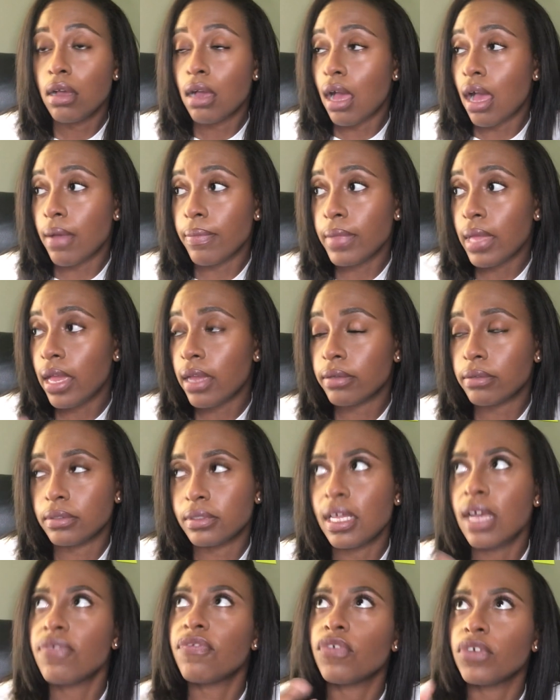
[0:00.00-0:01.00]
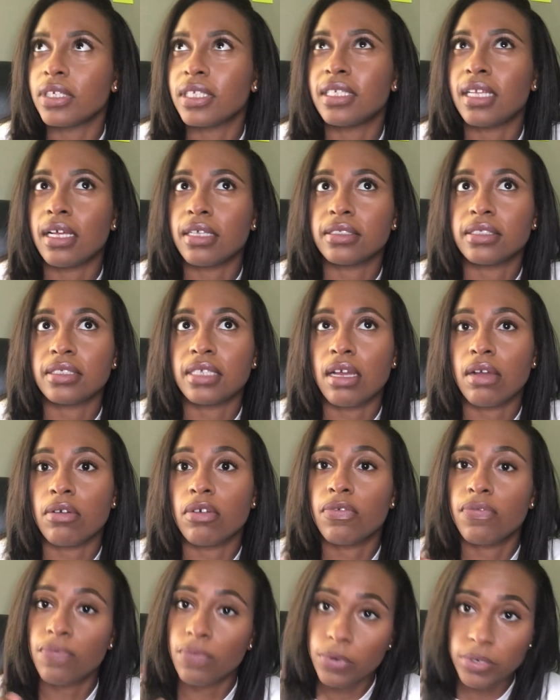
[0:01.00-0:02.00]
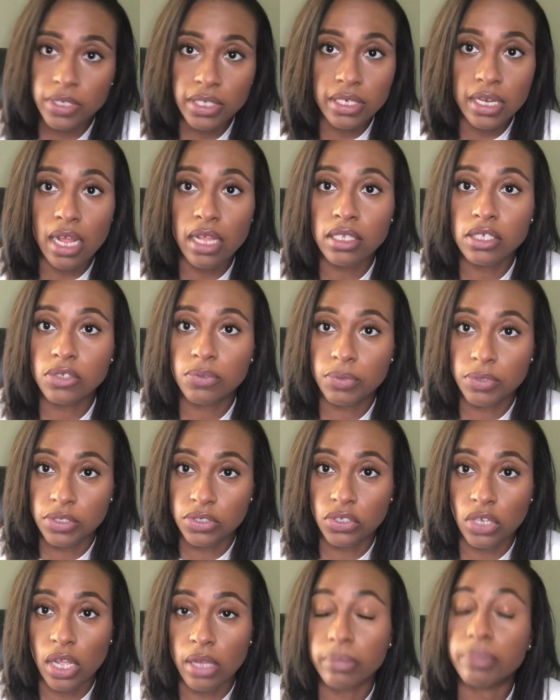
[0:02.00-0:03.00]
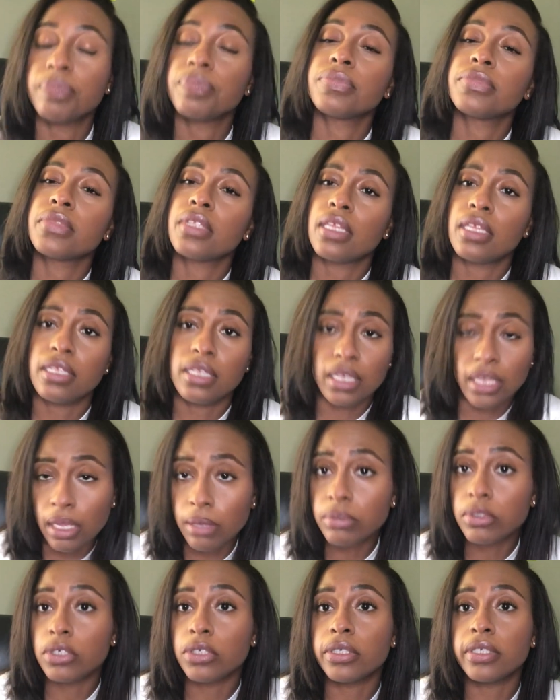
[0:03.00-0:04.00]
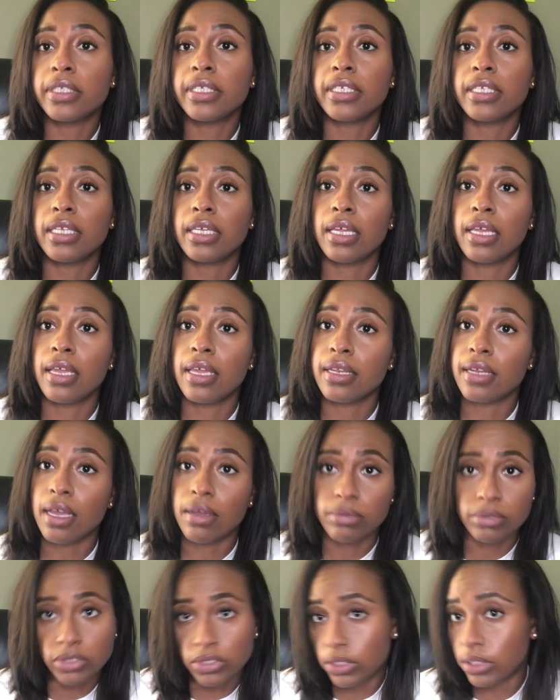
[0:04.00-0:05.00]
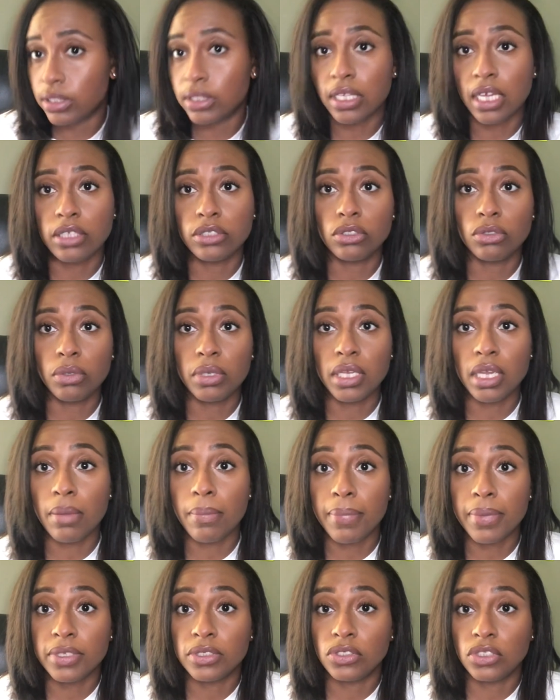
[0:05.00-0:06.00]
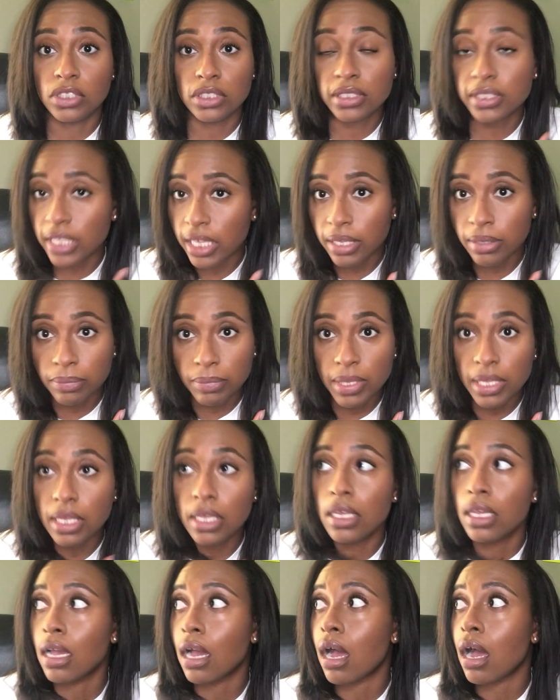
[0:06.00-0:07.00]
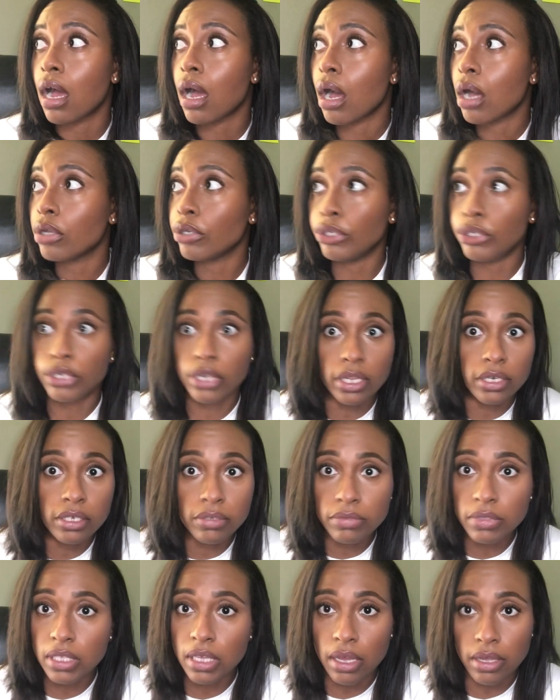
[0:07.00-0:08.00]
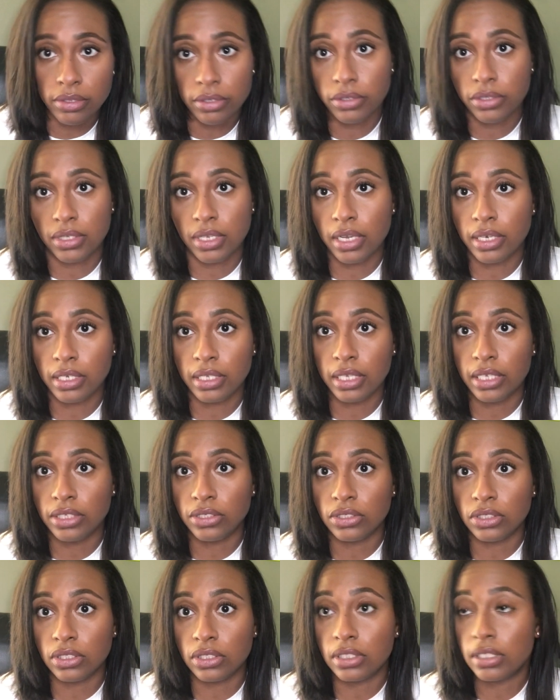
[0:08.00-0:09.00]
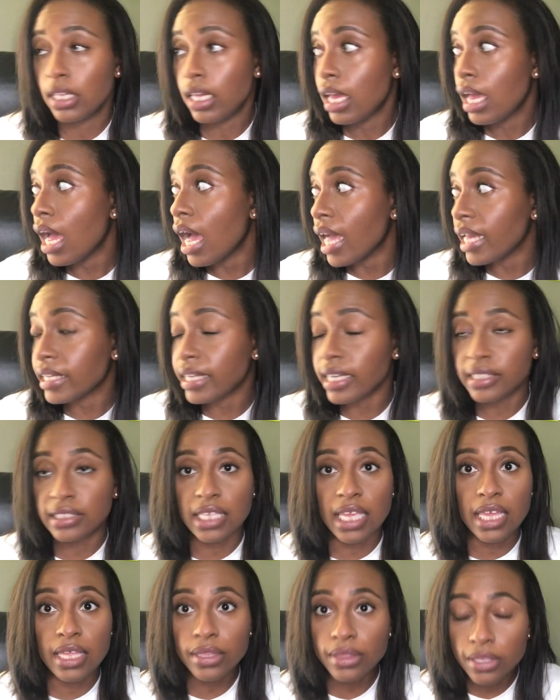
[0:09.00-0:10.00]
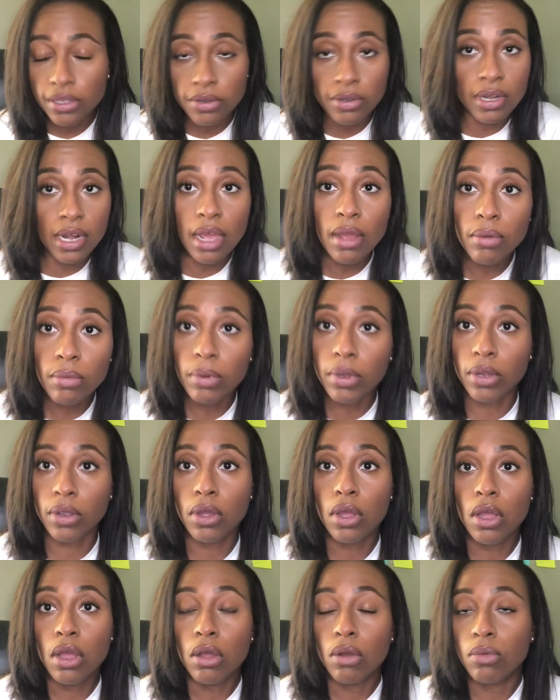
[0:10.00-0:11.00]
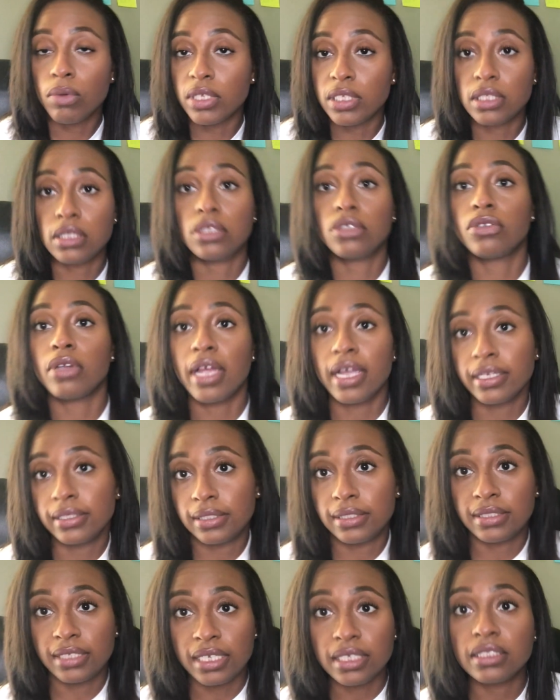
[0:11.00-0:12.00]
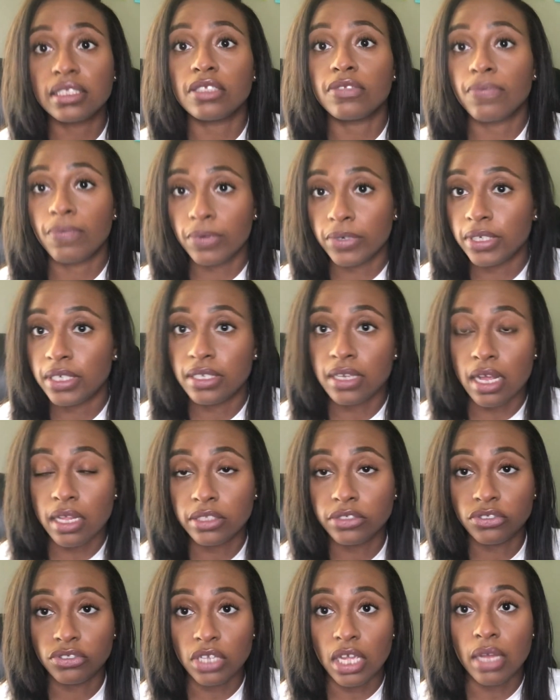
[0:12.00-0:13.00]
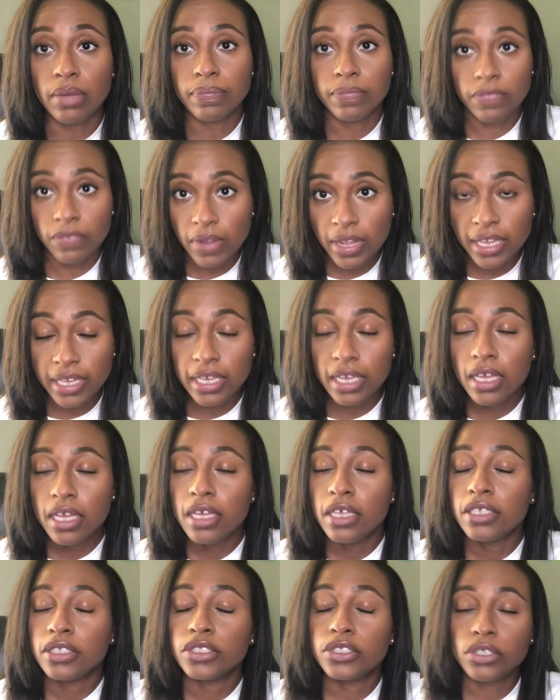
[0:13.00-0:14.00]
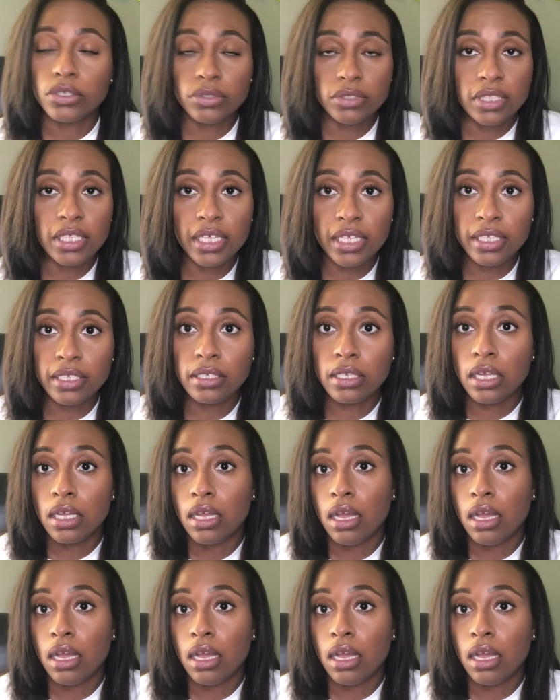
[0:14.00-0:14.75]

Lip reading: not $40 an hour, $40 for the job. And they kept circulating it, and I was just not doing it. But just like me, none of the other signing agents, I guess, in their network was trying to take this $40 job, right? So then